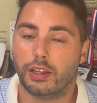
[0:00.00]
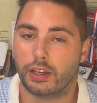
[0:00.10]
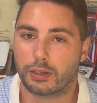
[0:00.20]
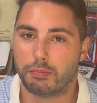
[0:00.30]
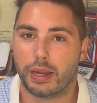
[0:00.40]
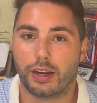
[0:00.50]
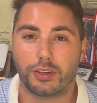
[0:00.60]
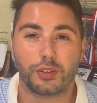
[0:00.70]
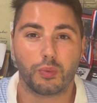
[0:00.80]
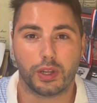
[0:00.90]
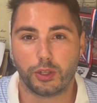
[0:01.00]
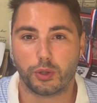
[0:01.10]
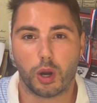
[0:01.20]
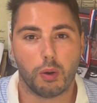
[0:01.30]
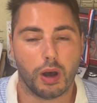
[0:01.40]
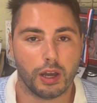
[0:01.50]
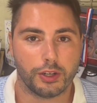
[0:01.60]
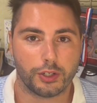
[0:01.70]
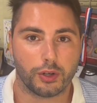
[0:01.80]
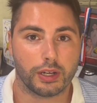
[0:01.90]
compared to when you go on
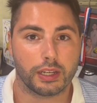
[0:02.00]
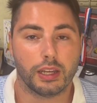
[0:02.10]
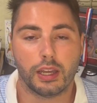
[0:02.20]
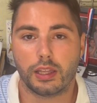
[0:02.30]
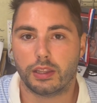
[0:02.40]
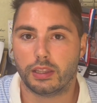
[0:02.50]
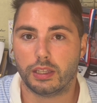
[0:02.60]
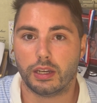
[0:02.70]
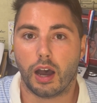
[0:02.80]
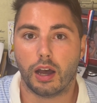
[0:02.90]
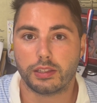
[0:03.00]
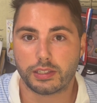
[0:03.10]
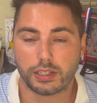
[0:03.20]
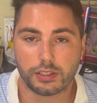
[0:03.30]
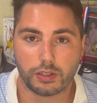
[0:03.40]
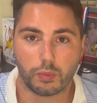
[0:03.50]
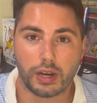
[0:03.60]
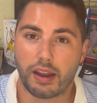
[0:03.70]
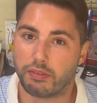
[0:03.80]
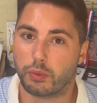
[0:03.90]
during the on season when
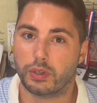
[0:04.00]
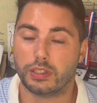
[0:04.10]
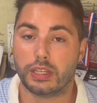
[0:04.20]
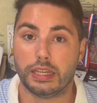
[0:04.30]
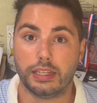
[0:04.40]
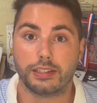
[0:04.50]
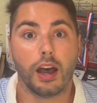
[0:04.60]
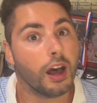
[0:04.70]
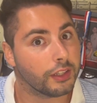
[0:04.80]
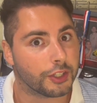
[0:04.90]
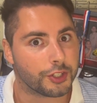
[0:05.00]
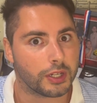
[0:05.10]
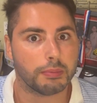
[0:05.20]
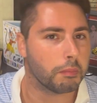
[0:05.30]
everyone is on the ship.